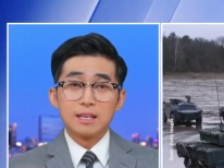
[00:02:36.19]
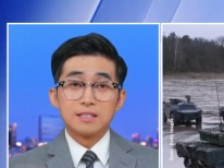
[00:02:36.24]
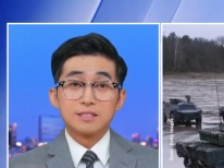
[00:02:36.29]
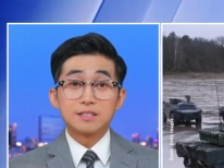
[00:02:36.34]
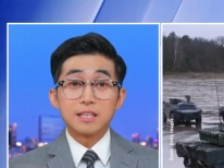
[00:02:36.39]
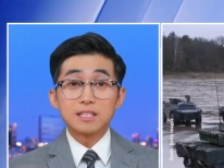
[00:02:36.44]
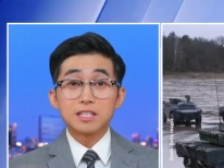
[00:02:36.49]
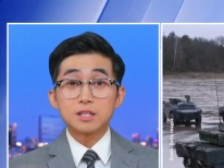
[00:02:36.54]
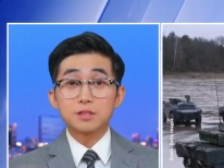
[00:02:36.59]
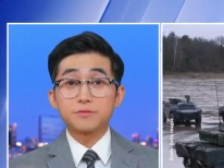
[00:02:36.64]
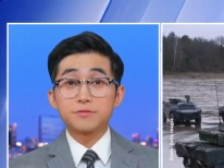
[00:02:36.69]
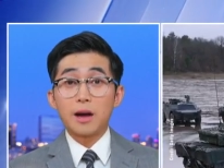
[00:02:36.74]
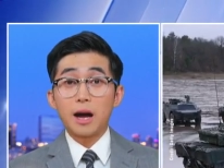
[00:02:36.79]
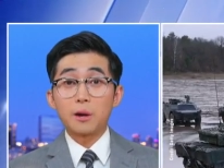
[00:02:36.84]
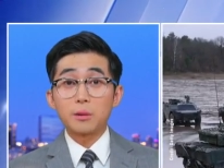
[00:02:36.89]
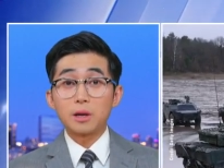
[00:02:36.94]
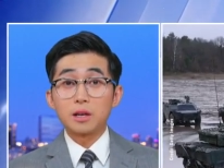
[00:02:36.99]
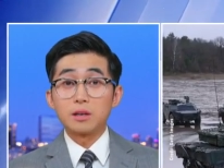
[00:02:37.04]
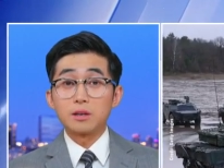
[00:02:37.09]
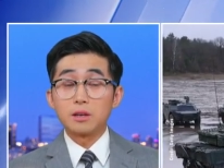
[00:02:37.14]
Since its
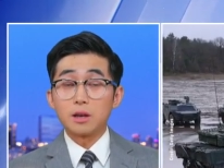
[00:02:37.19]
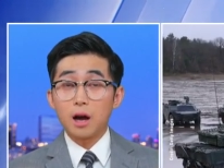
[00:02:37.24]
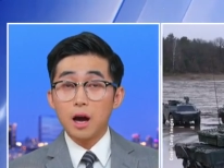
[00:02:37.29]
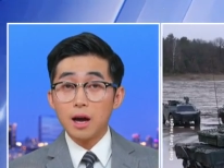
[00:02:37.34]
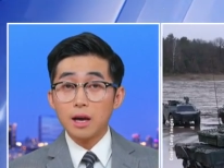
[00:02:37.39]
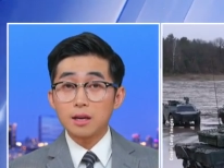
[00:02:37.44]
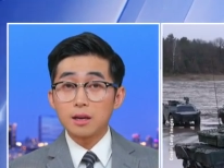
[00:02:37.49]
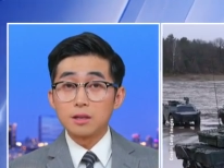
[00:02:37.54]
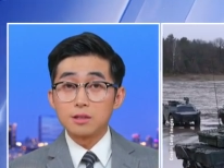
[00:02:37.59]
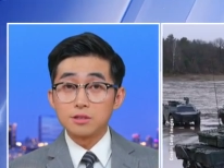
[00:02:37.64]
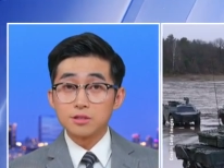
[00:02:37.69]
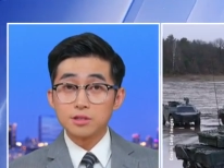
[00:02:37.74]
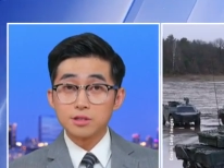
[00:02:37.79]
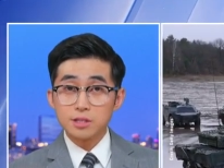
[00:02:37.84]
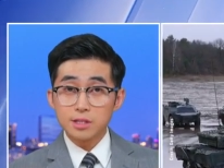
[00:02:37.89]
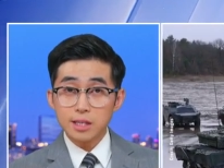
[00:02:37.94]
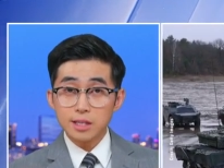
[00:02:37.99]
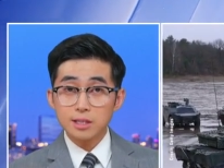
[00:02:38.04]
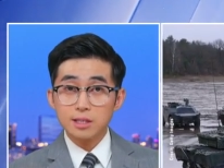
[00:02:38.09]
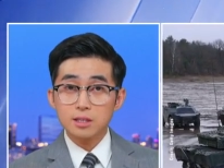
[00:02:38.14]
founding, not a
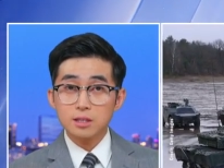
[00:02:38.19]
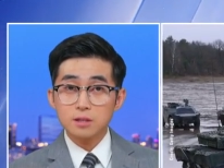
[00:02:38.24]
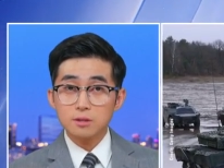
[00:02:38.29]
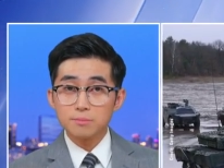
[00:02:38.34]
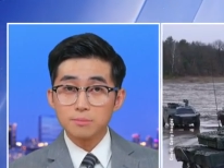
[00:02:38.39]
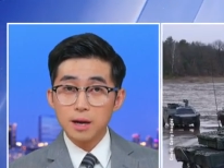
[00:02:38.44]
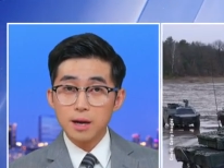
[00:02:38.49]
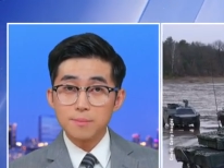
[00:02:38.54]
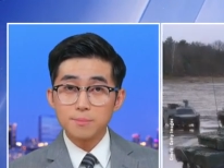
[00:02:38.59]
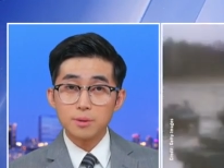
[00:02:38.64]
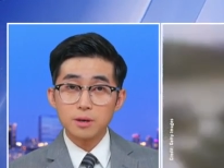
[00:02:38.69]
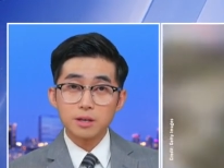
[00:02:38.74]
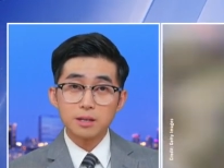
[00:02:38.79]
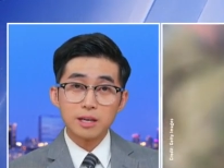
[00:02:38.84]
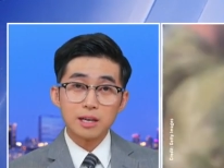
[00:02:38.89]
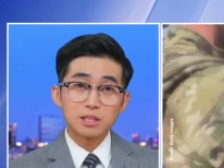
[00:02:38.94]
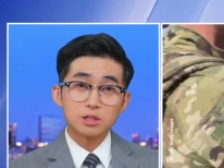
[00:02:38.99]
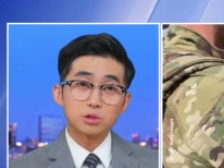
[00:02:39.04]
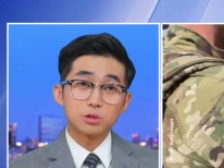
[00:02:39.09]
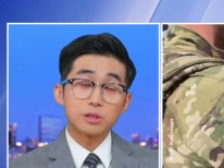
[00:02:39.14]
single member
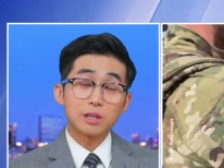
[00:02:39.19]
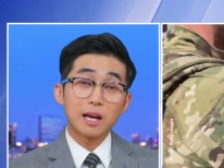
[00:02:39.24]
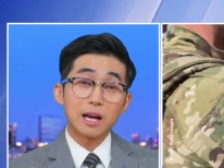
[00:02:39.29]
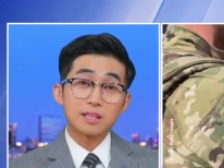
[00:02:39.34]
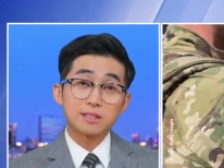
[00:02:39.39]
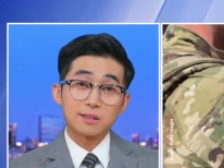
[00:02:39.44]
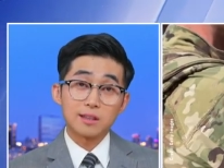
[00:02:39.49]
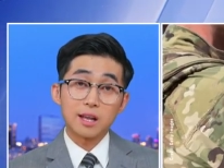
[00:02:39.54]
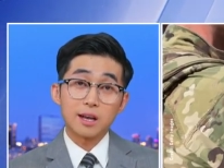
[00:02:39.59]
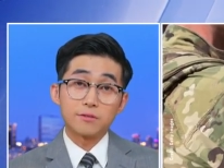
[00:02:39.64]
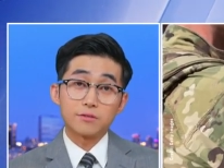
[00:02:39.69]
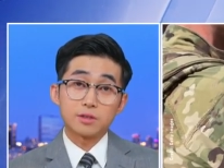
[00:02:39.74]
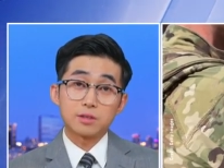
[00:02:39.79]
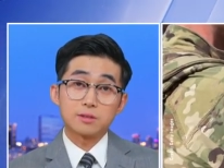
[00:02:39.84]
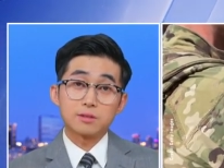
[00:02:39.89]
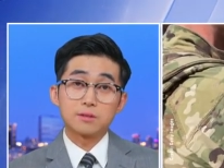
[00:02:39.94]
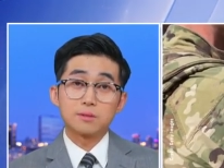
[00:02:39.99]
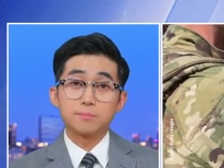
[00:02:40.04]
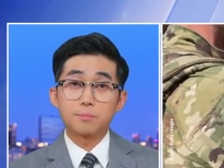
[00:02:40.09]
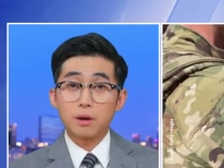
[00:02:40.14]
country has left,
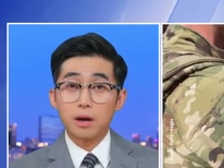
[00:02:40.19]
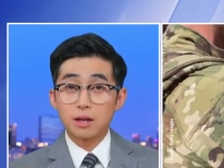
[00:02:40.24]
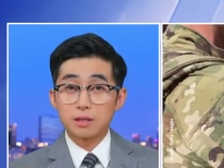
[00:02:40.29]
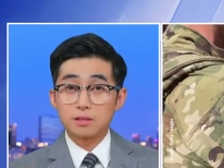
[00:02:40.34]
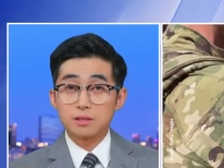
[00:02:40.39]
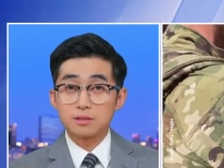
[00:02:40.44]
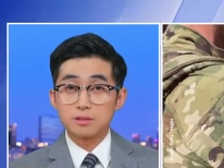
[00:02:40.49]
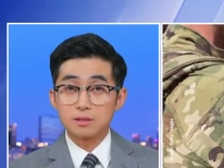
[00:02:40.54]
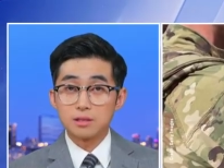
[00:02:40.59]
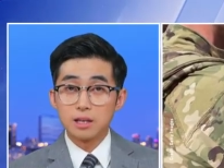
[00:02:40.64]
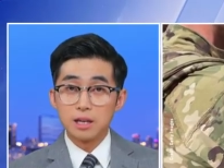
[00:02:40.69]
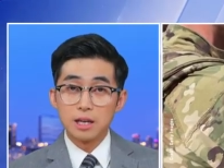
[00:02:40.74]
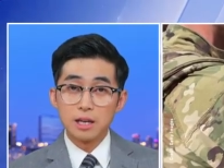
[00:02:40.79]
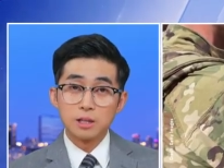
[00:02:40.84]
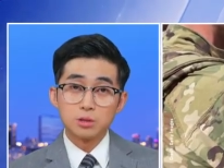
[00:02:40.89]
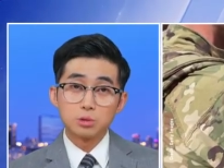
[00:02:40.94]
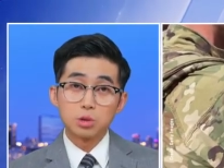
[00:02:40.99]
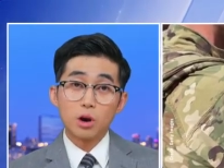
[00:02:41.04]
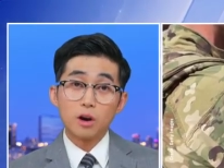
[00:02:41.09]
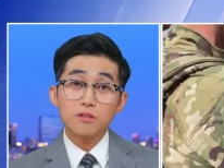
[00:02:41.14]
but
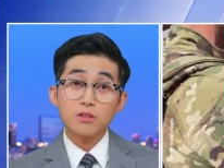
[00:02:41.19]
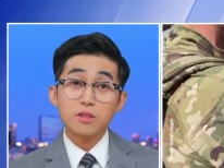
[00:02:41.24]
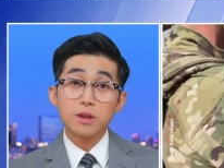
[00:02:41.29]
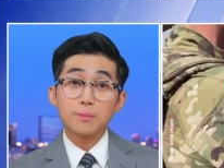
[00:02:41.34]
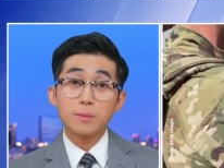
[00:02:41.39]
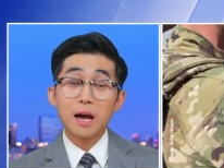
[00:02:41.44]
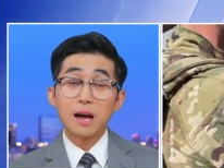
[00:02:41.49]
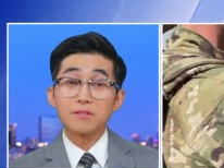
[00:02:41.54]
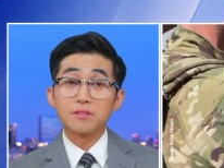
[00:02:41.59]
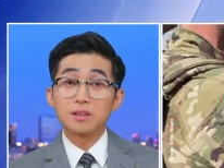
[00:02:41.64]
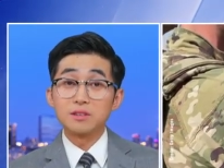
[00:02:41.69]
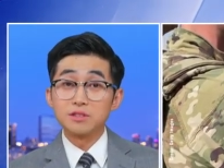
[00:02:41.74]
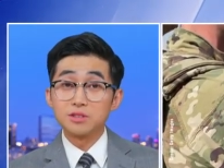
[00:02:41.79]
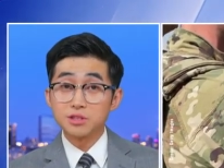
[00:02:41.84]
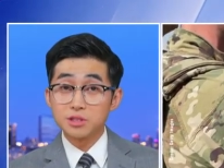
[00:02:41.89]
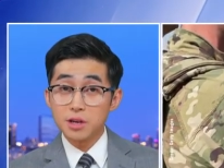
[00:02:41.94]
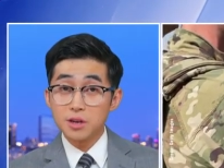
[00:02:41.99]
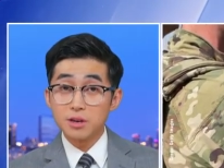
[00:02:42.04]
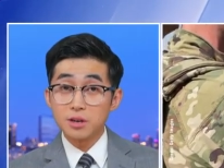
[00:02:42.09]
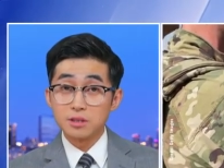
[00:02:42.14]
12 of them have
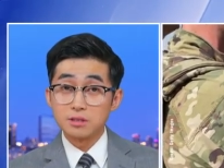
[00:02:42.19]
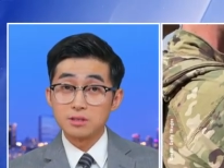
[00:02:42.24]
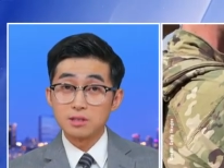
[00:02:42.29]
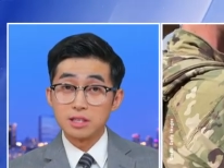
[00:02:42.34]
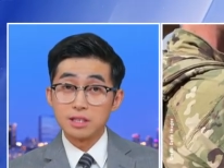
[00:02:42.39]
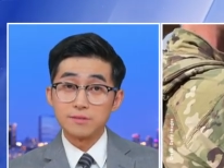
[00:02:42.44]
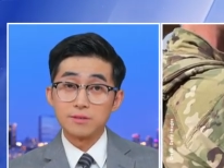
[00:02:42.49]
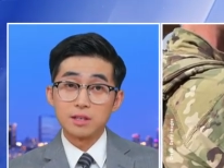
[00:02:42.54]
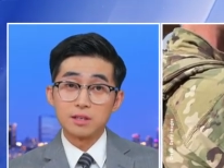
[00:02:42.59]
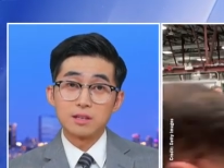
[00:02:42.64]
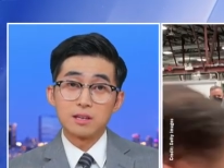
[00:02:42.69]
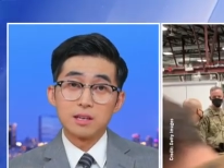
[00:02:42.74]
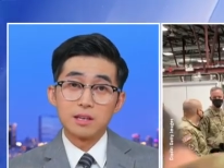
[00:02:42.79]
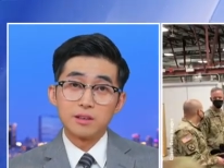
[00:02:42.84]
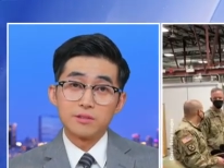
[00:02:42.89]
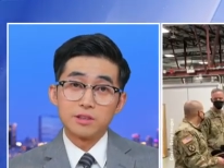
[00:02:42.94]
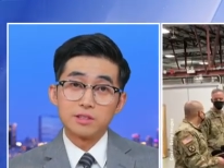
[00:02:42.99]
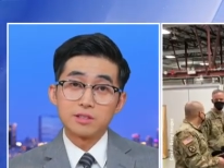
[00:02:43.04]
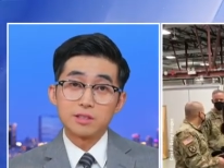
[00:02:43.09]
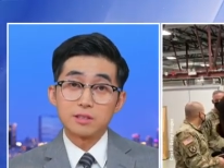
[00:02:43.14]
considered leaving.
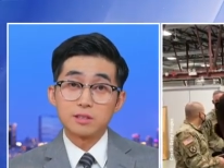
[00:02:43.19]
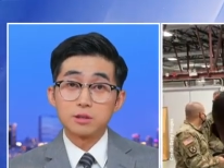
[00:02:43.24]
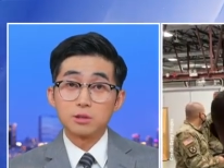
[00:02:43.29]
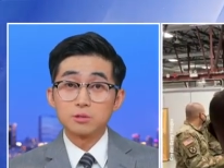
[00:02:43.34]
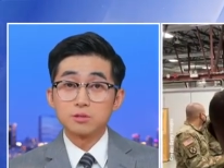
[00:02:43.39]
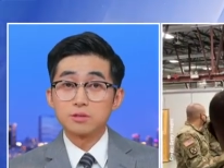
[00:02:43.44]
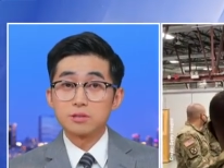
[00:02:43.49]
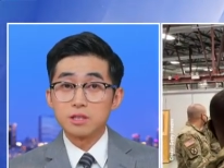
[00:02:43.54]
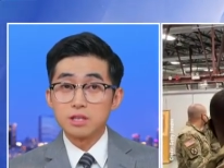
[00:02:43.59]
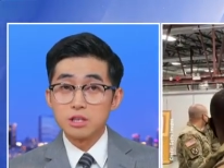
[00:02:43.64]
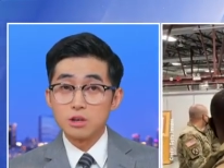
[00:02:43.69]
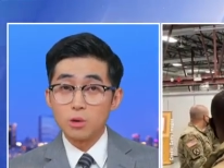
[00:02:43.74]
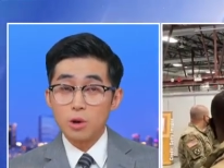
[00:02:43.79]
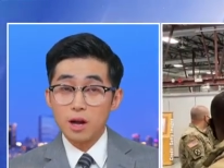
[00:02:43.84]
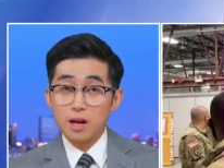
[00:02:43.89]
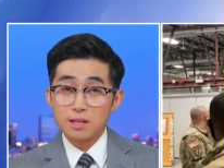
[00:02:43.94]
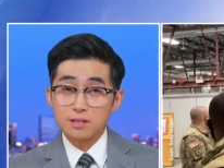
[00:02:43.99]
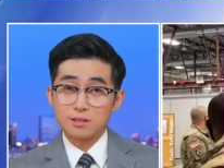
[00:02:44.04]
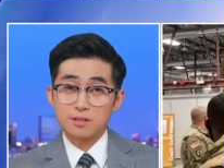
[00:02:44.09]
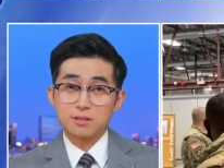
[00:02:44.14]
This includes the
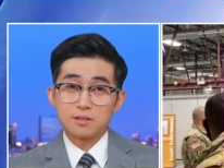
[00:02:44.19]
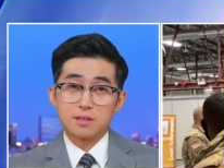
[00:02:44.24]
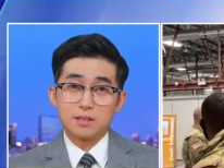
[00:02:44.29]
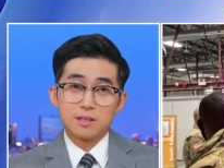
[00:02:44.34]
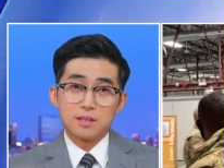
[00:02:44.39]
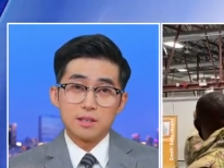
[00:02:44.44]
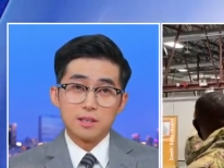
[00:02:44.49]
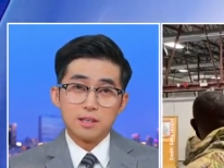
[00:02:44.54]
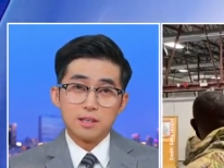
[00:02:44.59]
US.